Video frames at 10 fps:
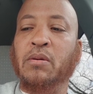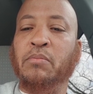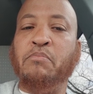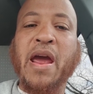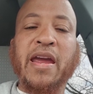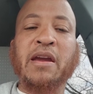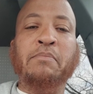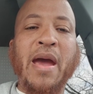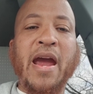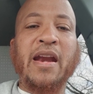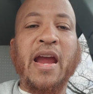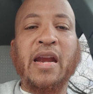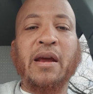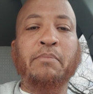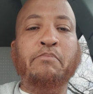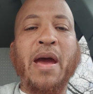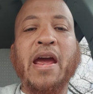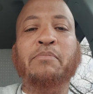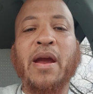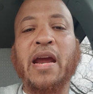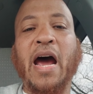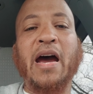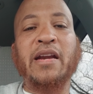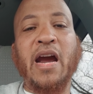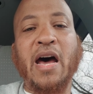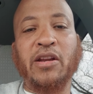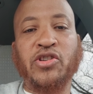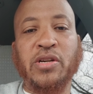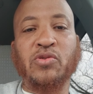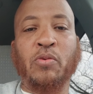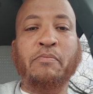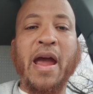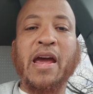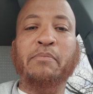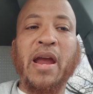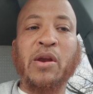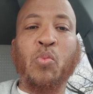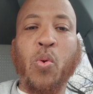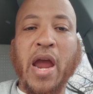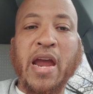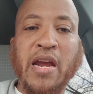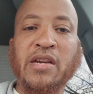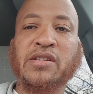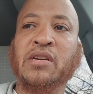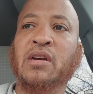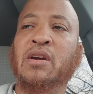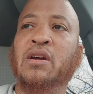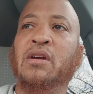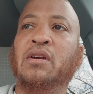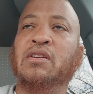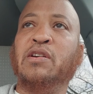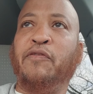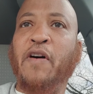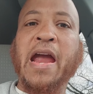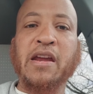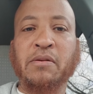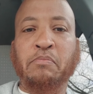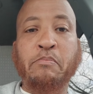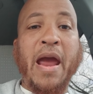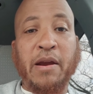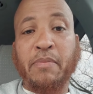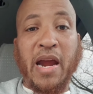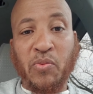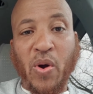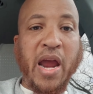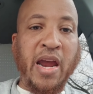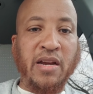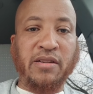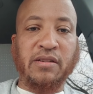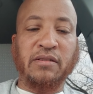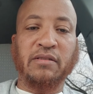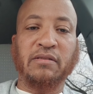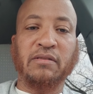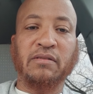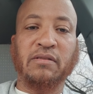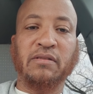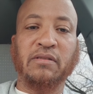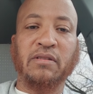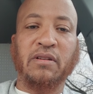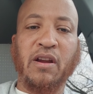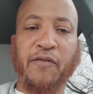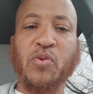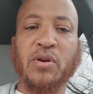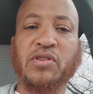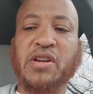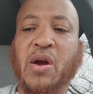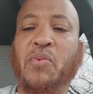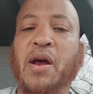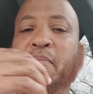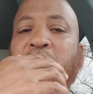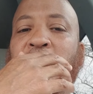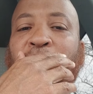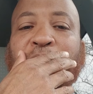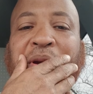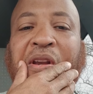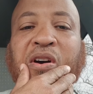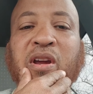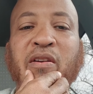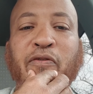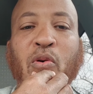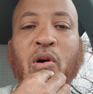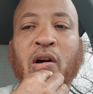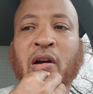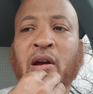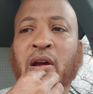making man-made ideologies or man-made ways to fight man-made ways. If you understand what I mean, we'll be looking for